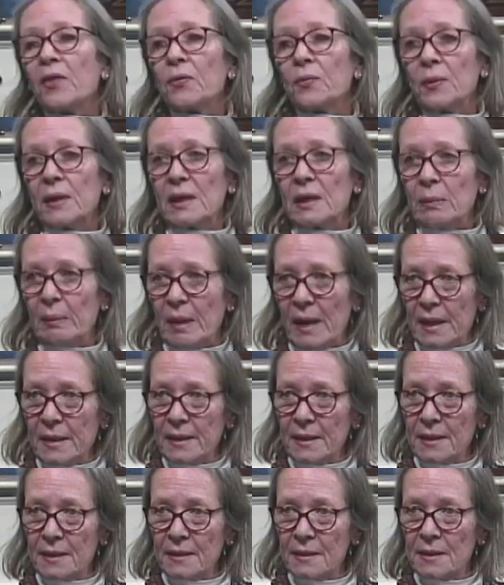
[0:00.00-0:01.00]
3
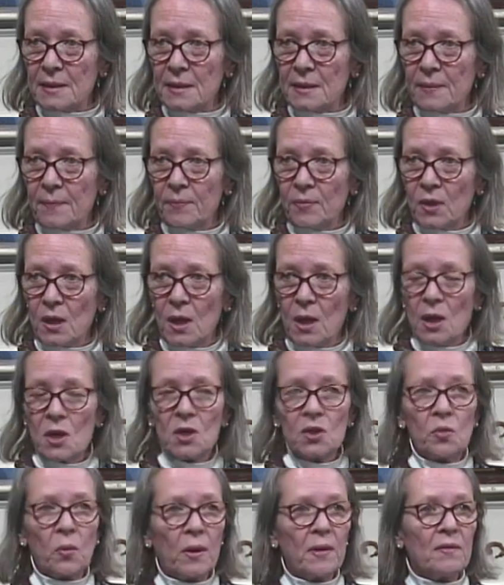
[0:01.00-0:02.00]
dependents.
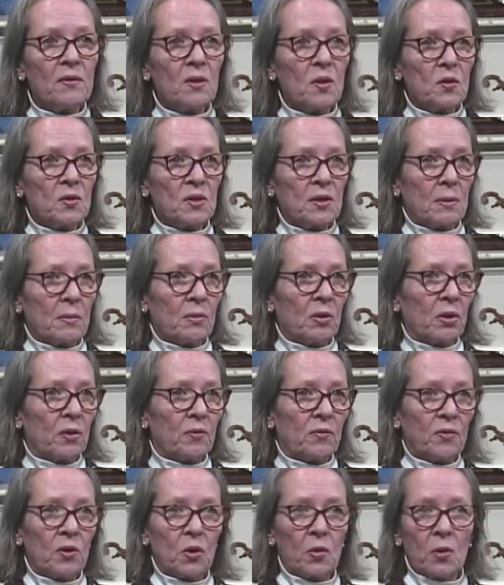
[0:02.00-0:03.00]
So even though some of your
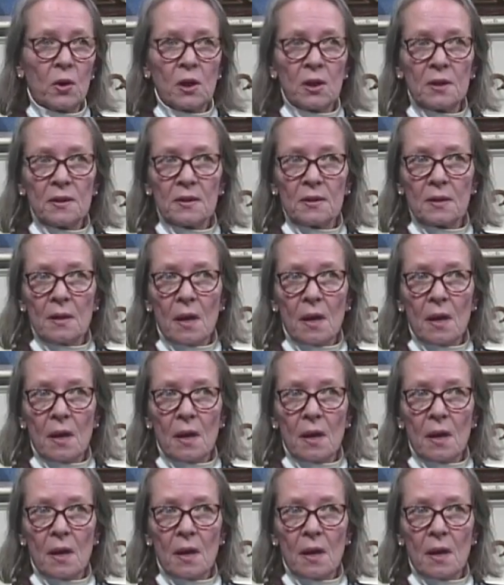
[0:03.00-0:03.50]
viewers,